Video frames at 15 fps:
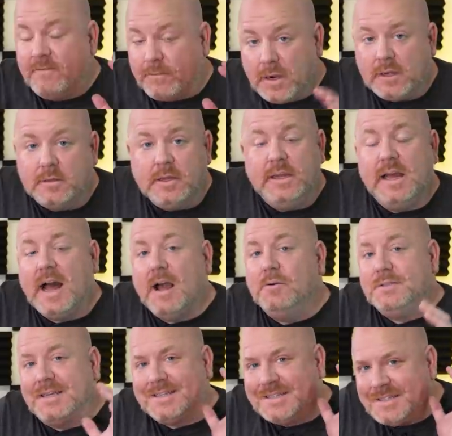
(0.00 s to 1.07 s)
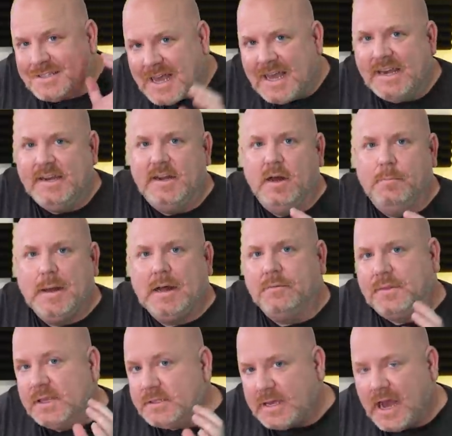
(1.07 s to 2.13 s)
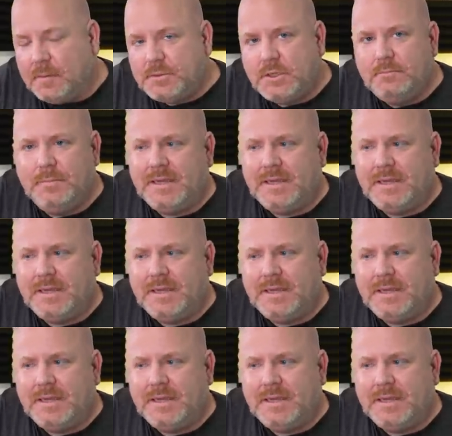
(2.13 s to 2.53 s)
Frankly, I was excited about this option